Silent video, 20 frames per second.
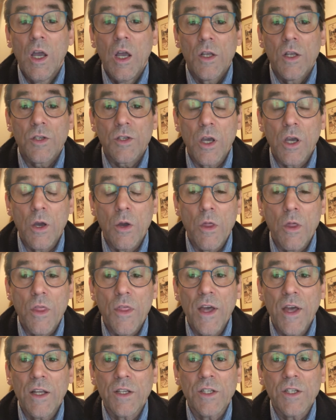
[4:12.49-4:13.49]
So
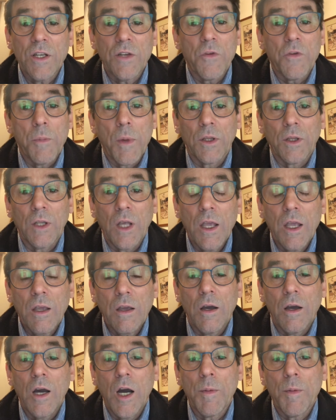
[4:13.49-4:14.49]
that's it for Monday.
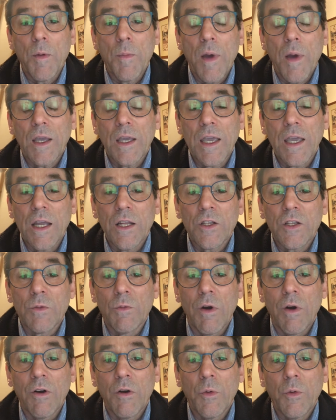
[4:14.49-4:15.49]
I'll be back again
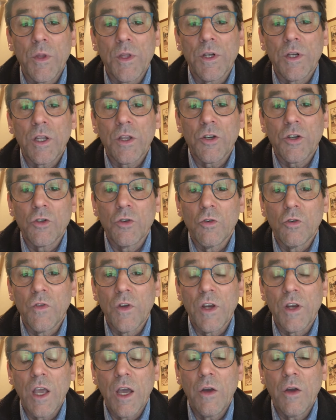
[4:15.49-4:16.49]
tomorrow with another short
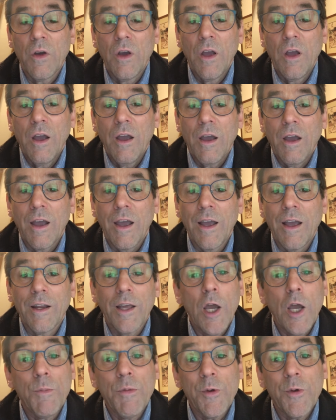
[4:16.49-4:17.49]
video, and I
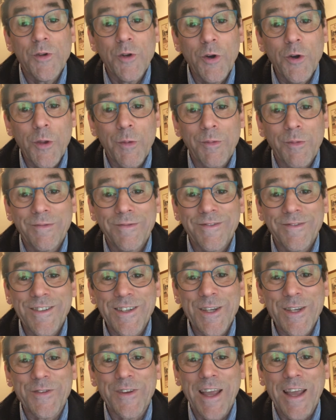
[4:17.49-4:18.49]
hope you enjoy them.
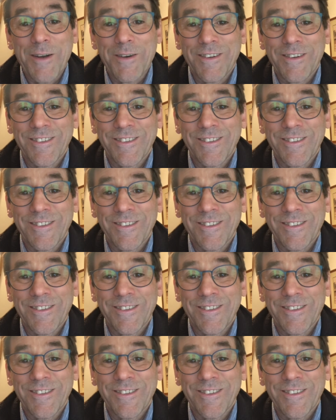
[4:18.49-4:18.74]
Cheers for now.